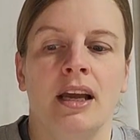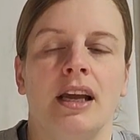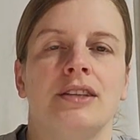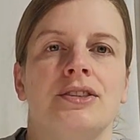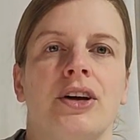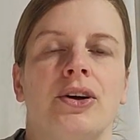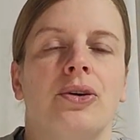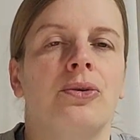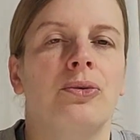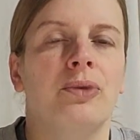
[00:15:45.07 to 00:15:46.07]
And
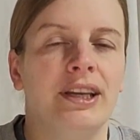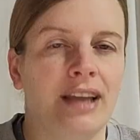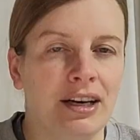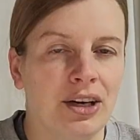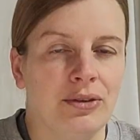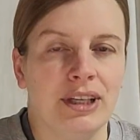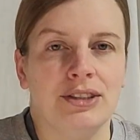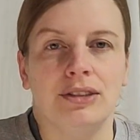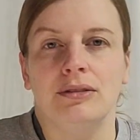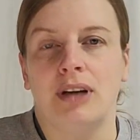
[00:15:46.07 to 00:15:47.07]
so we then go
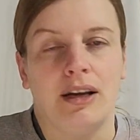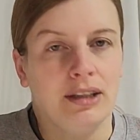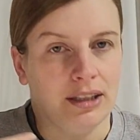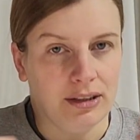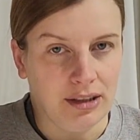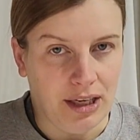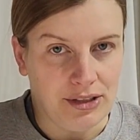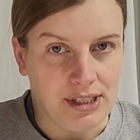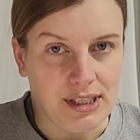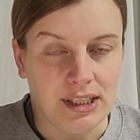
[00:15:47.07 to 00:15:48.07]
into how the ear
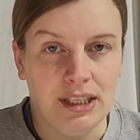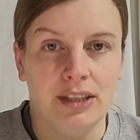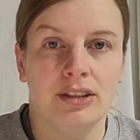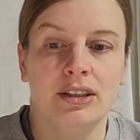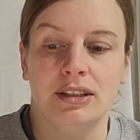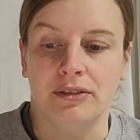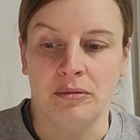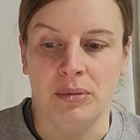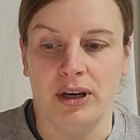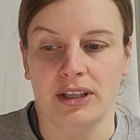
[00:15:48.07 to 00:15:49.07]
allows us to hear the
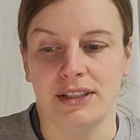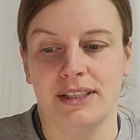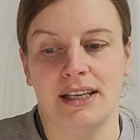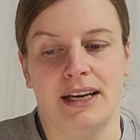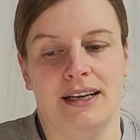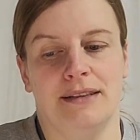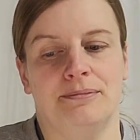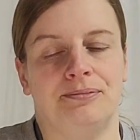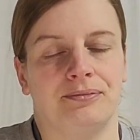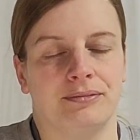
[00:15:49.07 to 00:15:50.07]
different parts
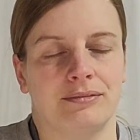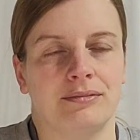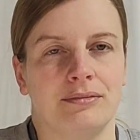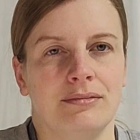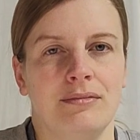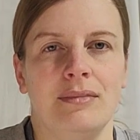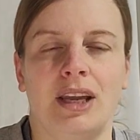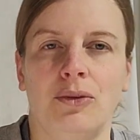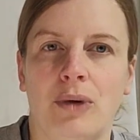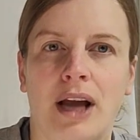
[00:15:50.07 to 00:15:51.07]

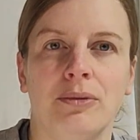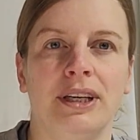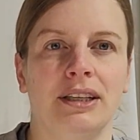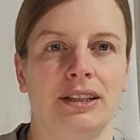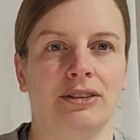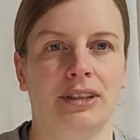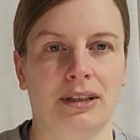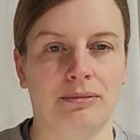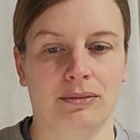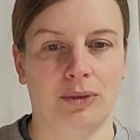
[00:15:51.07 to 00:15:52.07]
and why we can hear
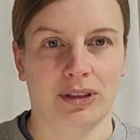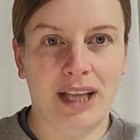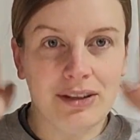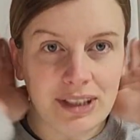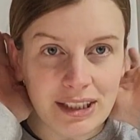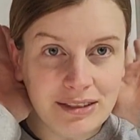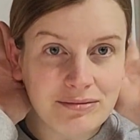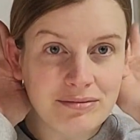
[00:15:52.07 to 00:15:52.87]
them more loudly.